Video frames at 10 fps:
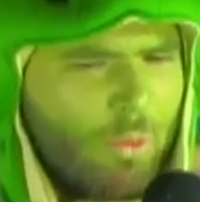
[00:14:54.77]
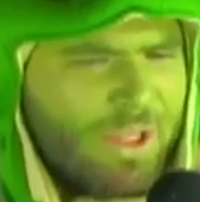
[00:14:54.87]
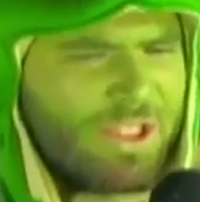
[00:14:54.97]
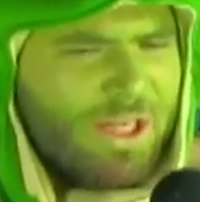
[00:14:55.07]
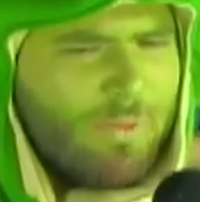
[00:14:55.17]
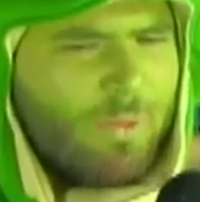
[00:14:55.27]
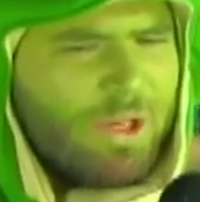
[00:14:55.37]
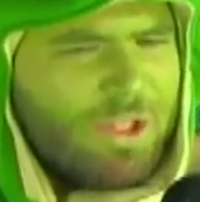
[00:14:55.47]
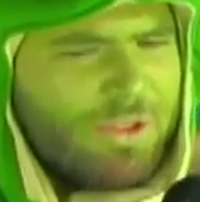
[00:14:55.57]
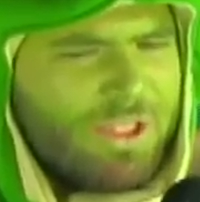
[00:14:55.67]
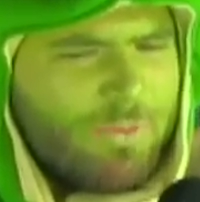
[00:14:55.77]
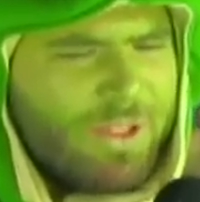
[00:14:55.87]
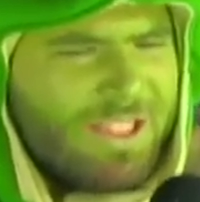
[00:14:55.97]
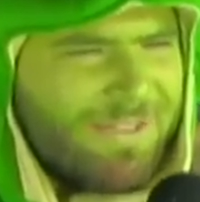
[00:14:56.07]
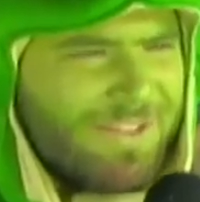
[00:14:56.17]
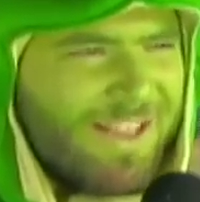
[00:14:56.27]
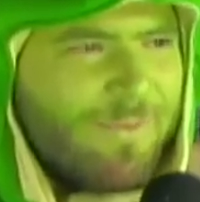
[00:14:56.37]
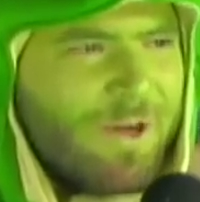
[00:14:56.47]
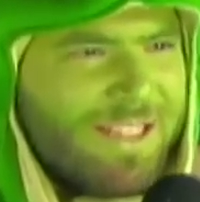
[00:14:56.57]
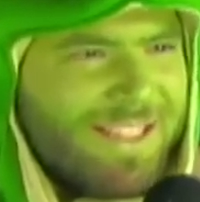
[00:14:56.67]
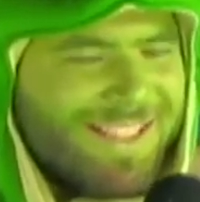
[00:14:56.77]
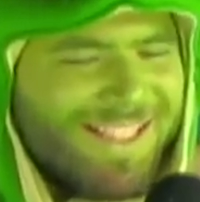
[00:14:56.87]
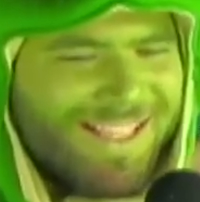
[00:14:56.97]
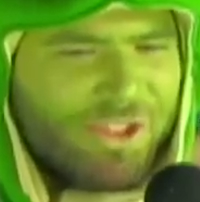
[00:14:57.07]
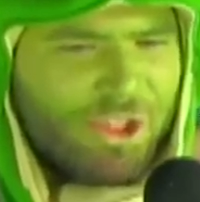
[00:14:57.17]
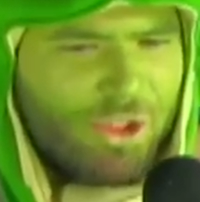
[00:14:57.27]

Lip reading: if someone says to